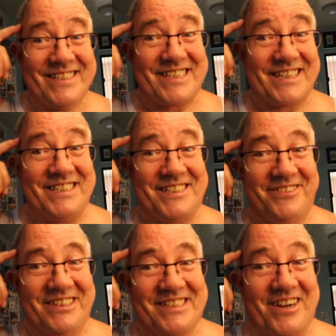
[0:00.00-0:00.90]

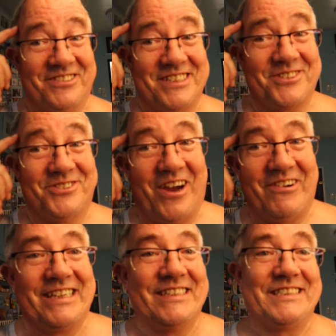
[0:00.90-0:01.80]
62 years old, it's all
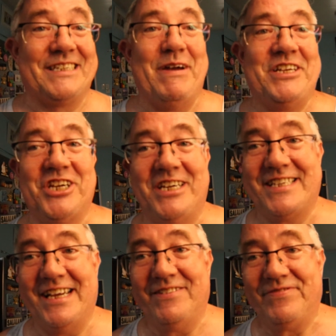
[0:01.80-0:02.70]
going. Dementia
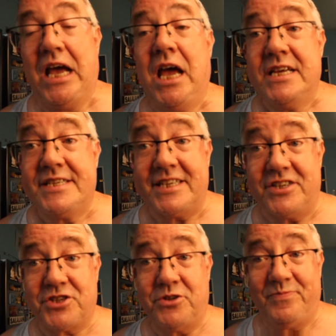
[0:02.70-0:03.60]
is here. See
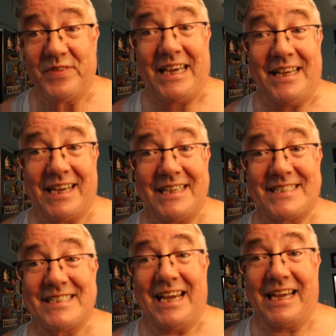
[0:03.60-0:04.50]
you soon. Kita
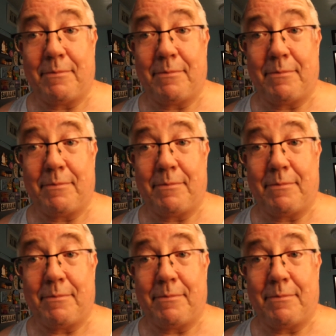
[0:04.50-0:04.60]
kids in